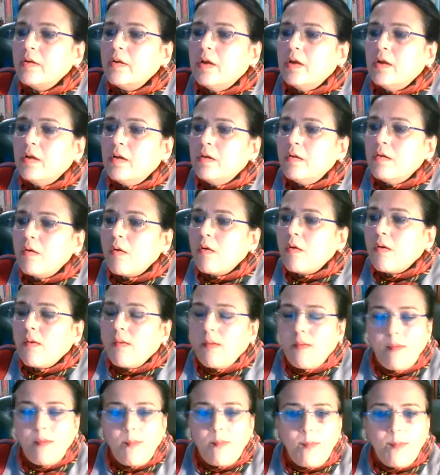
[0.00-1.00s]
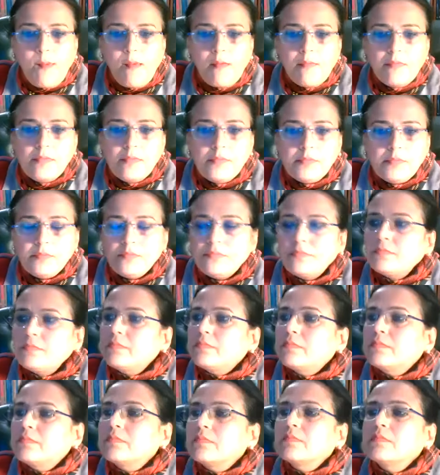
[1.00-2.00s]
troubles me about the present is that
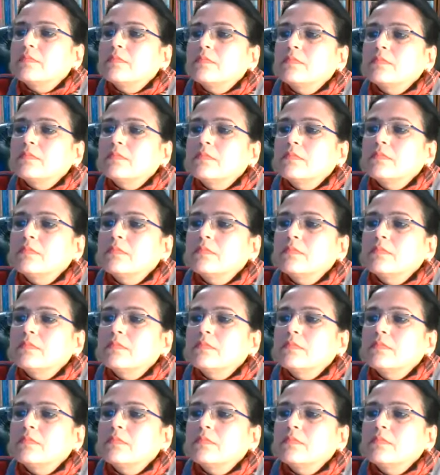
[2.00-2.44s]
our national